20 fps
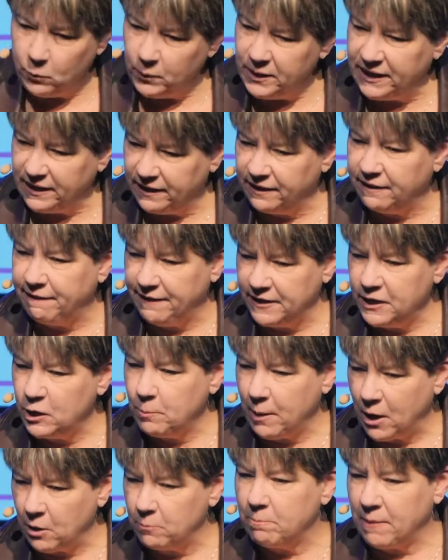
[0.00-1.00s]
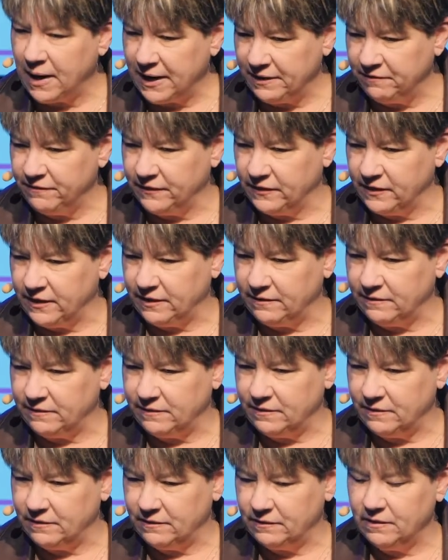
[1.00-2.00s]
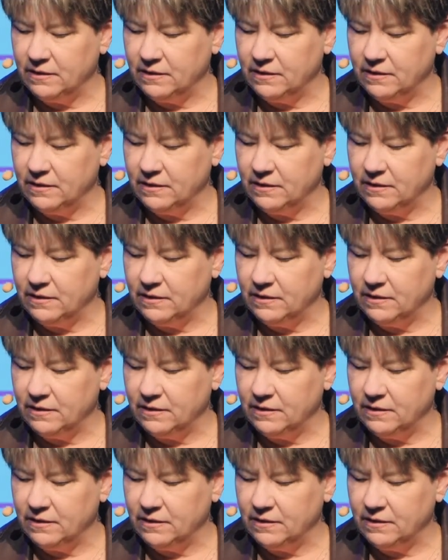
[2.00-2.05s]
we can think about mindfulness